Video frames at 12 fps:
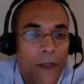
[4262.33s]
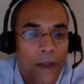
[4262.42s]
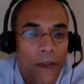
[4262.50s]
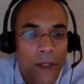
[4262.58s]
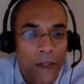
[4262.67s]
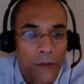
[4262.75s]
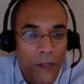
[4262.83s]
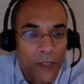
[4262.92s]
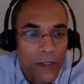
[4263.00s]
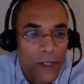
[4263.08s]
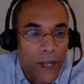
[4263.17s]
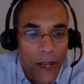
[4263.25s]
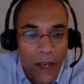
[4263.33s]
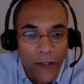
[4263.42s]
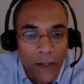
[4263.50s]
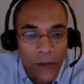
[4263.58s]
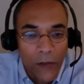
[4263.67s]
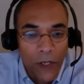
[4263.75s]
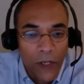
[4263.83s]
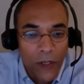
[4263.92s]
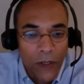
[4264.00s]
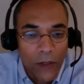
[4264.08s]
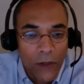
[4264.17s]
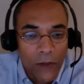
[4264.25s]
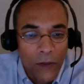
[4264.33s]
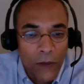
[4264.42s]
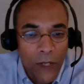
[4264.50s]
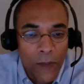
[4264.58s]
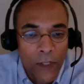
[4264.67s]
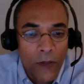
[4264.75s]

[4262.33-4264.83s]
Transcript: Thank you, Tracy. I note, Lou Lama,